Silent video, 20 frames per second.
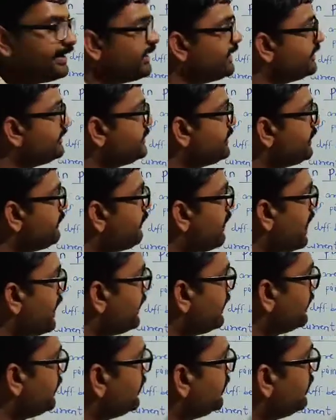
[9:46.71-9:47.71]
it
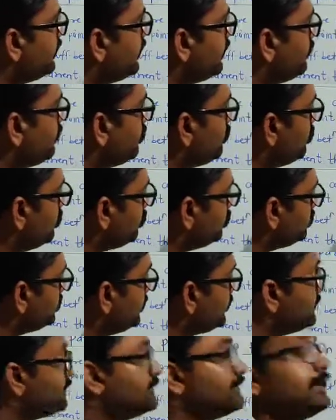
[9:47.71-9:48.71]
divide into
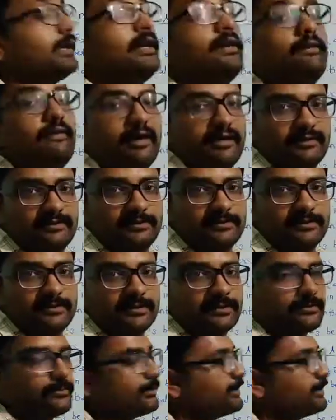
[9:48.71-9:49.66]
these three ways.